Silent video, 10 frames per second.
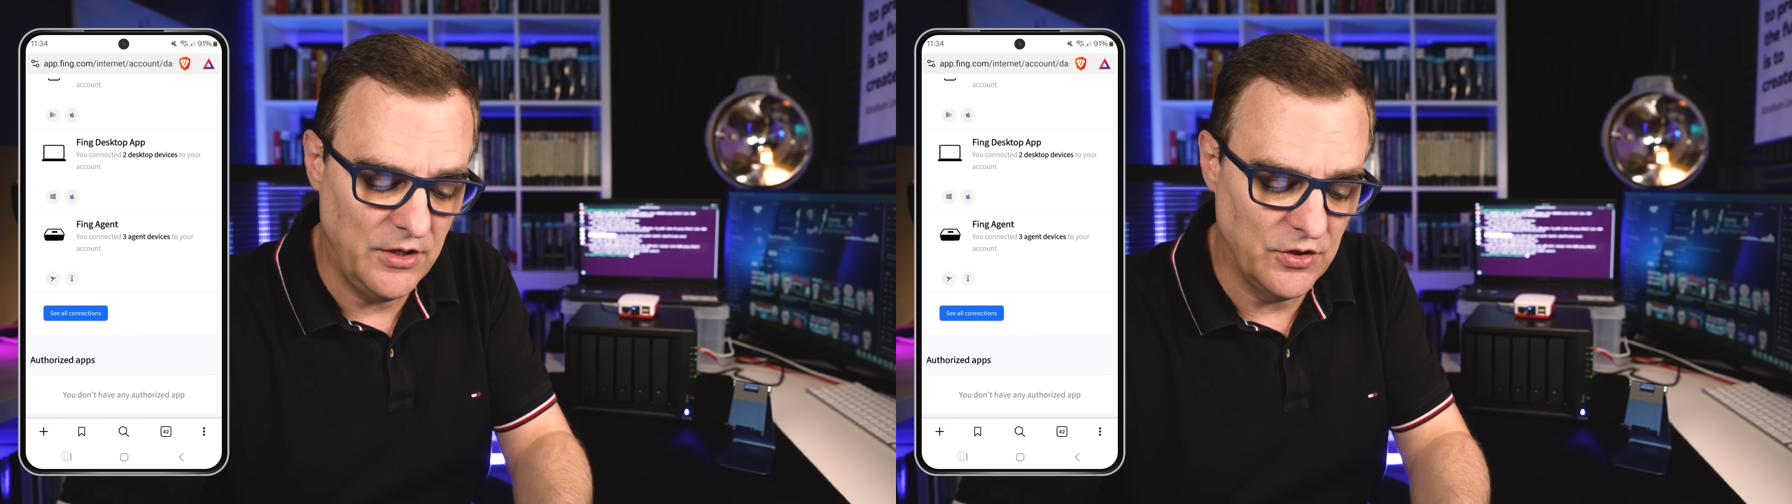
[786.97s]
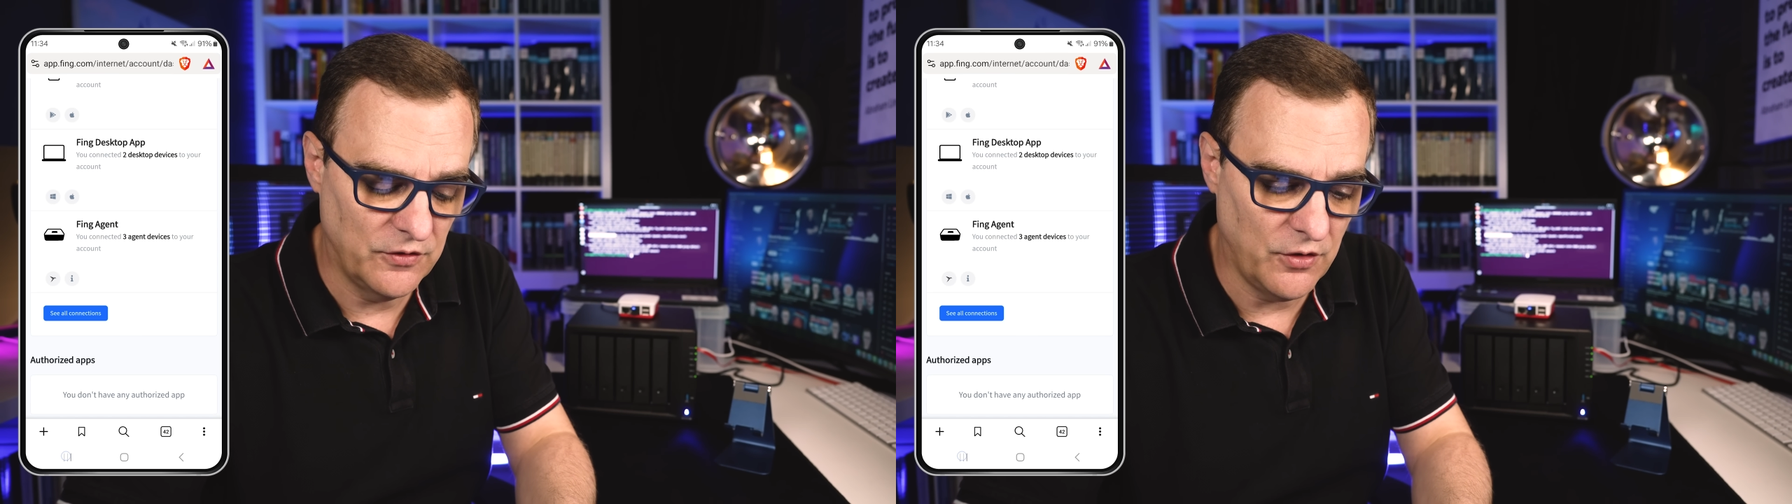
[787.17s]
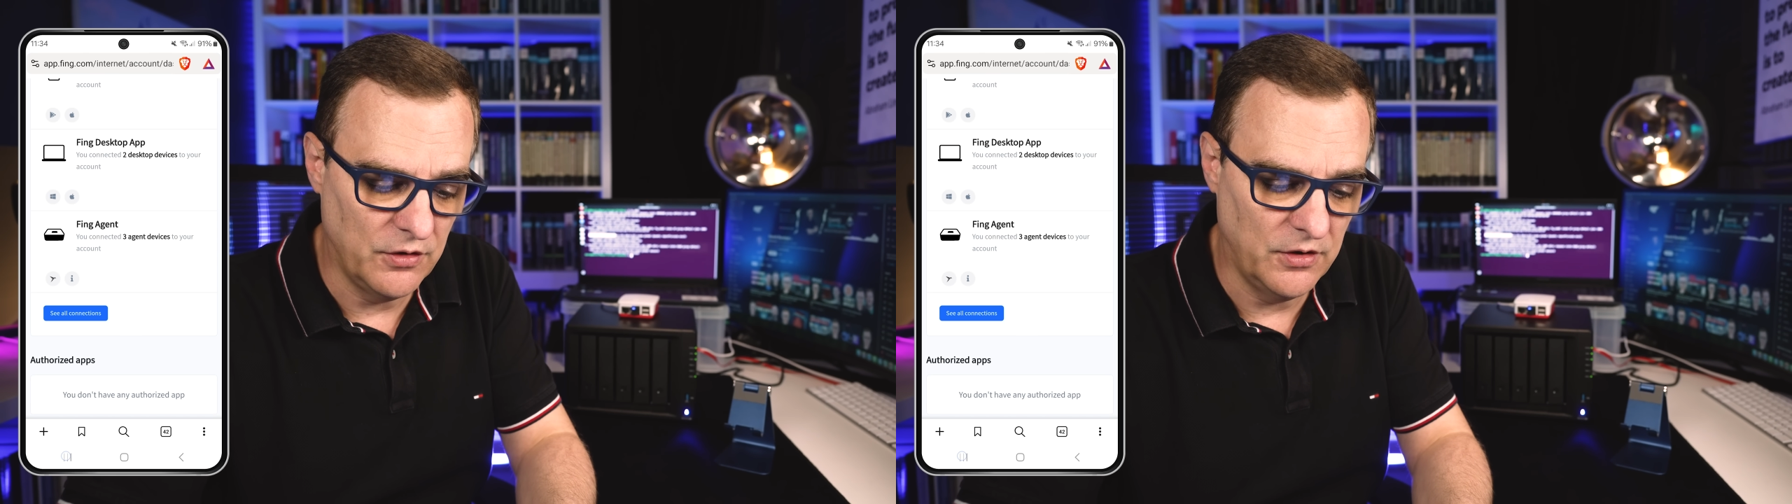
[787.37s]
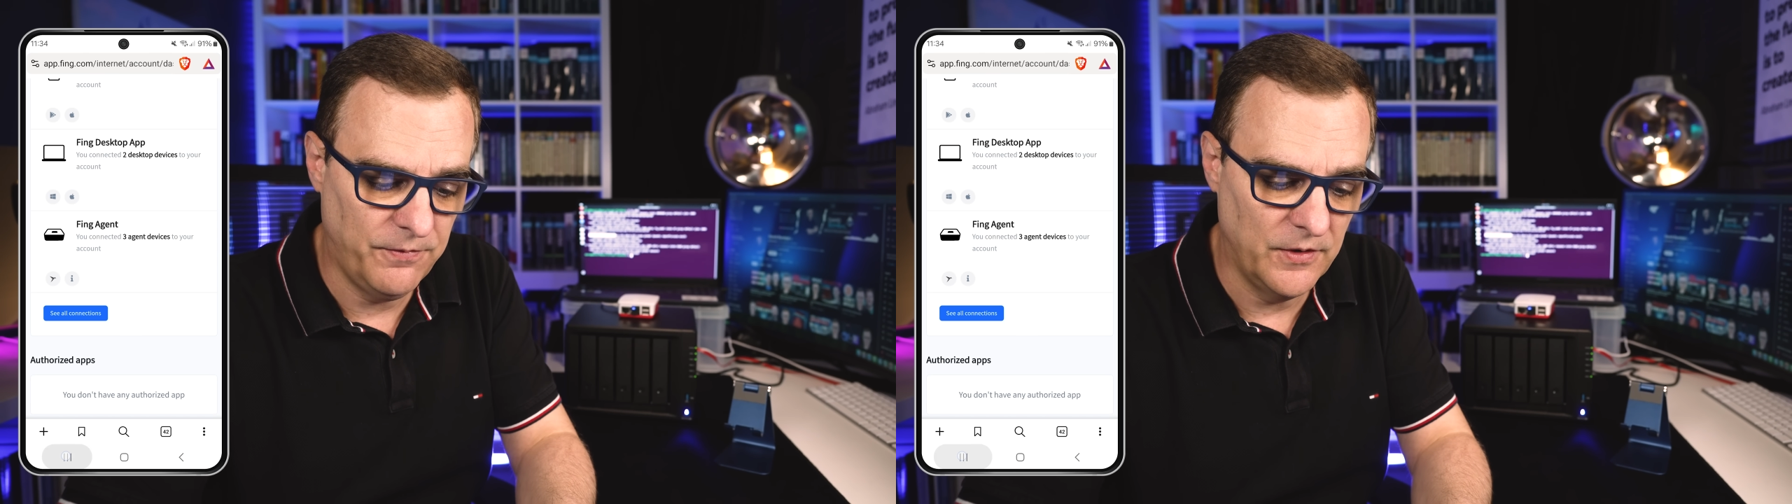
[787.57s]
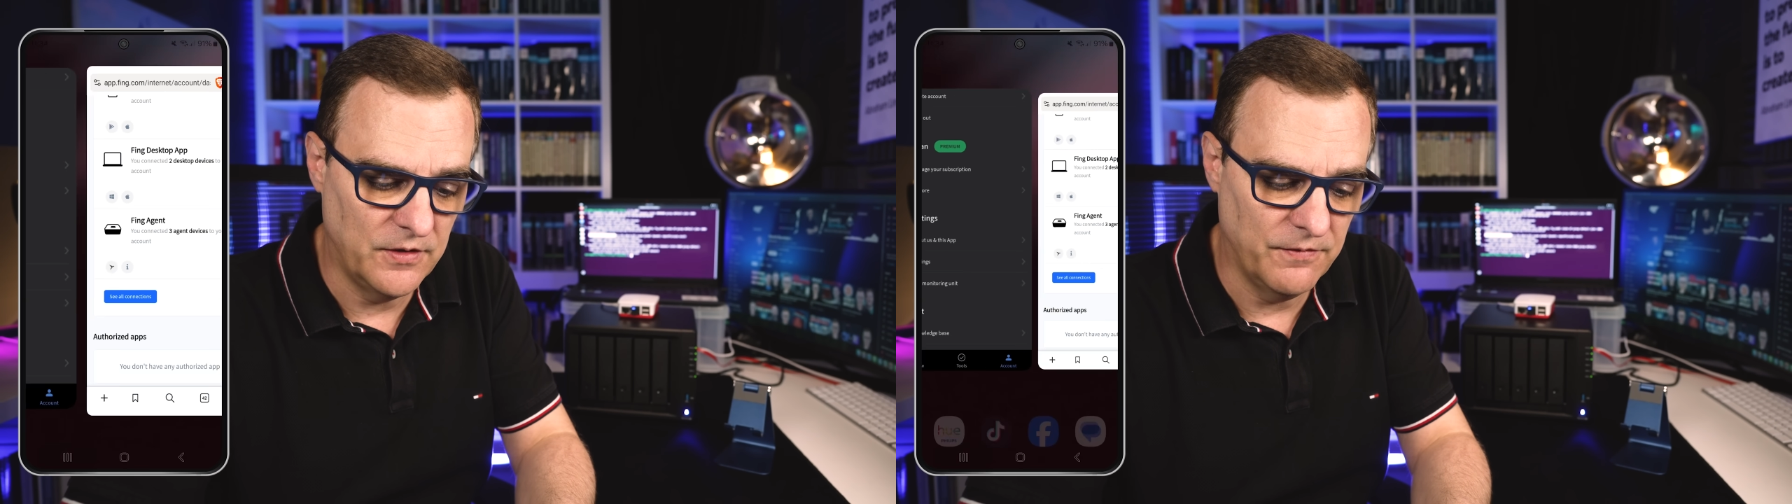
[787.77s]
agents on
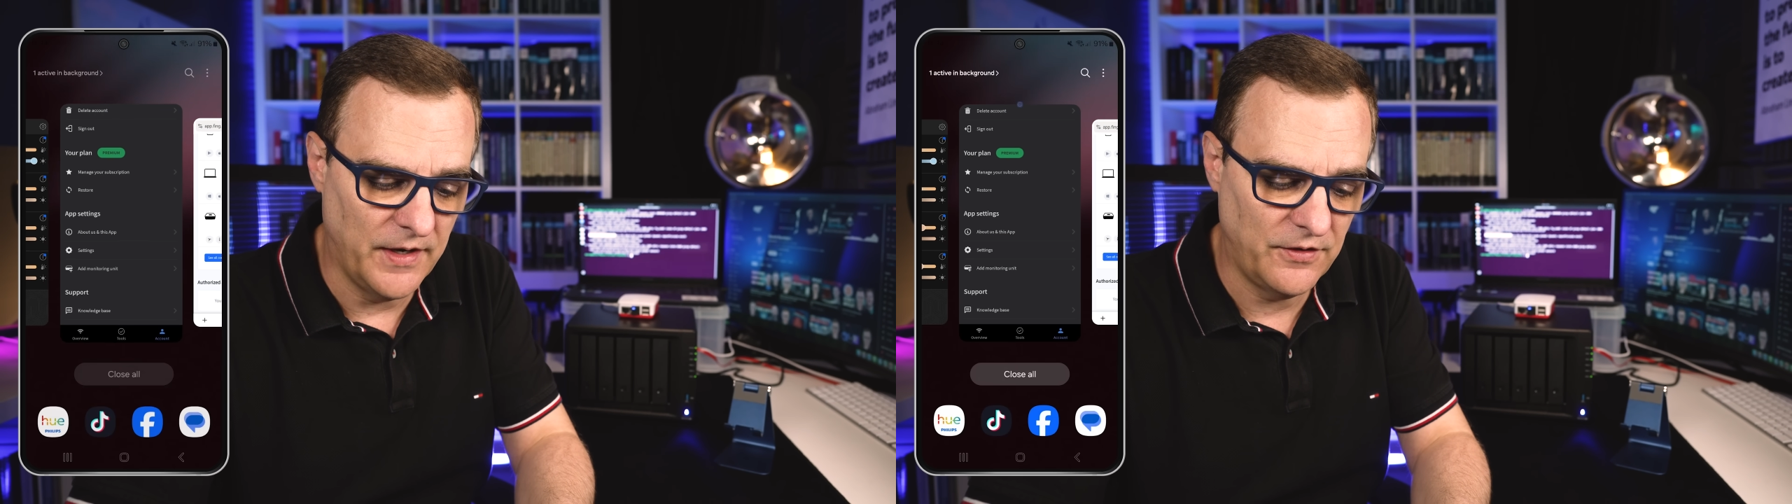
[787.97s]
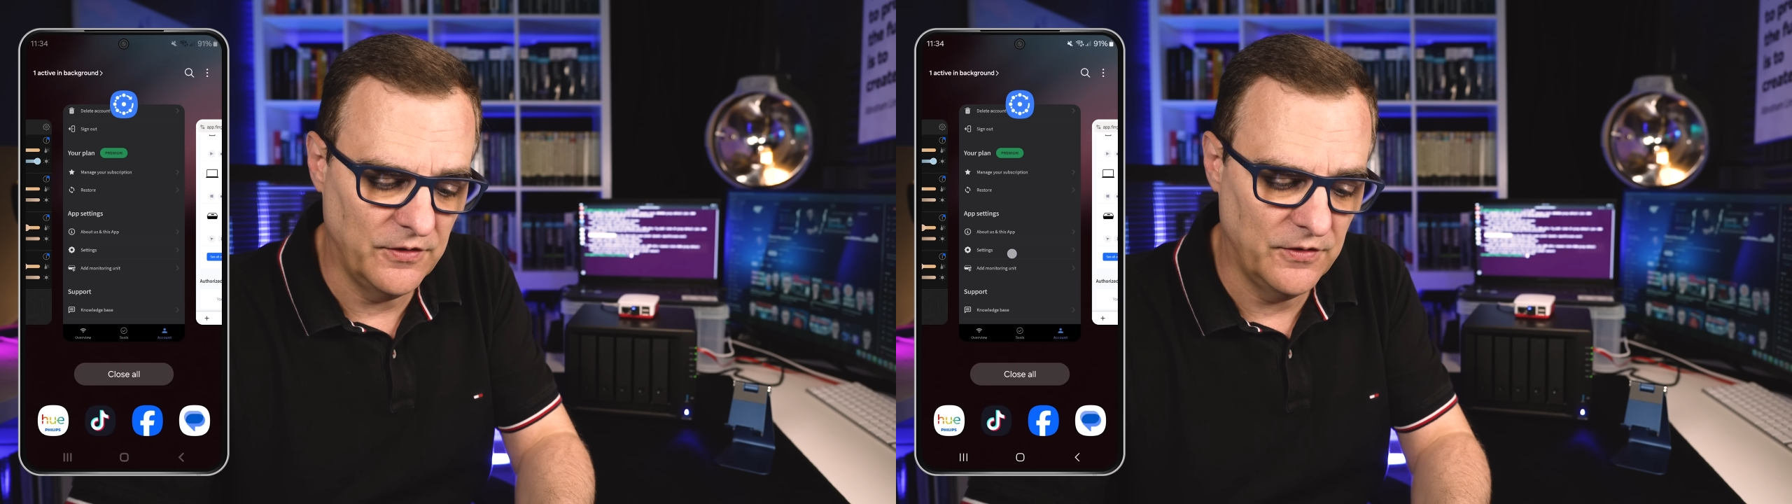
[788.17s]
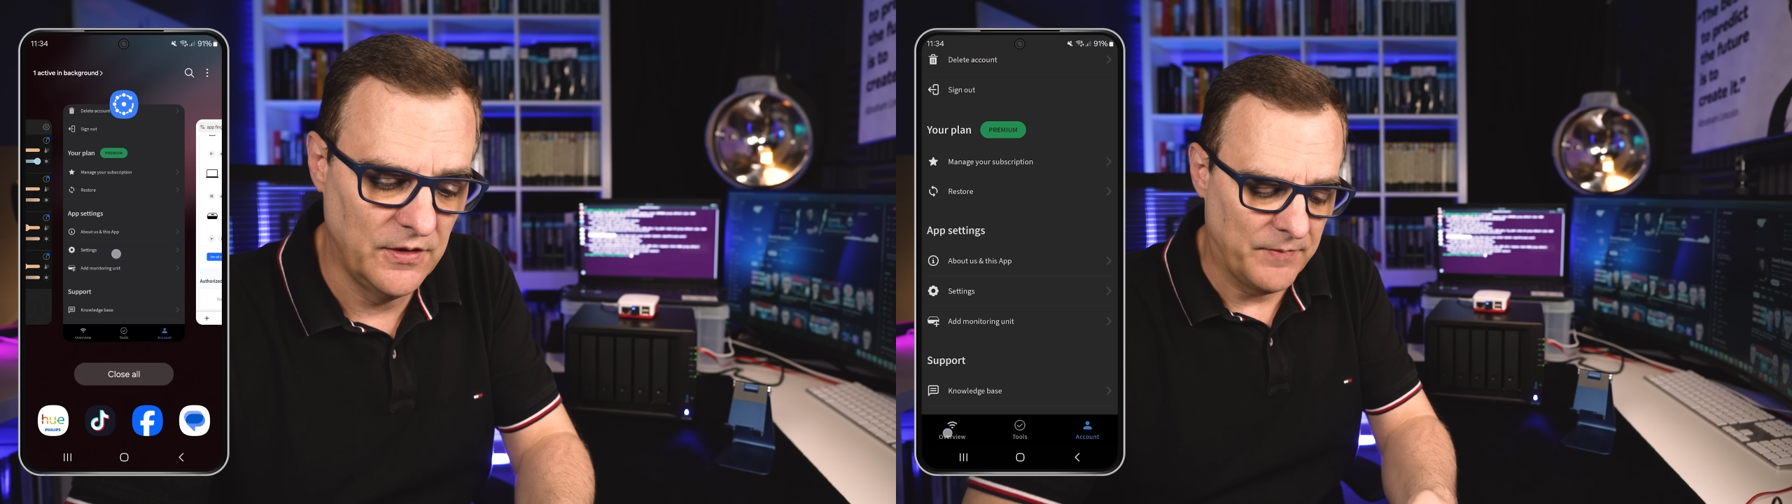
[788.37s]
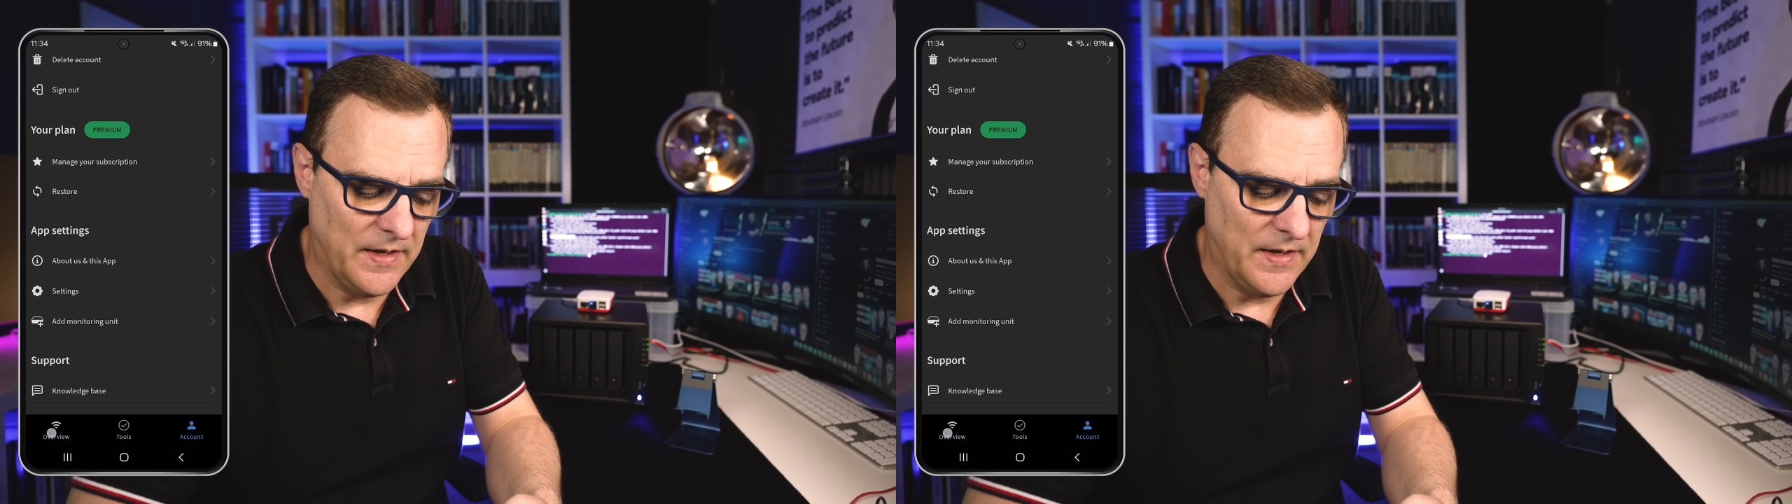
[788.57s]
different devices,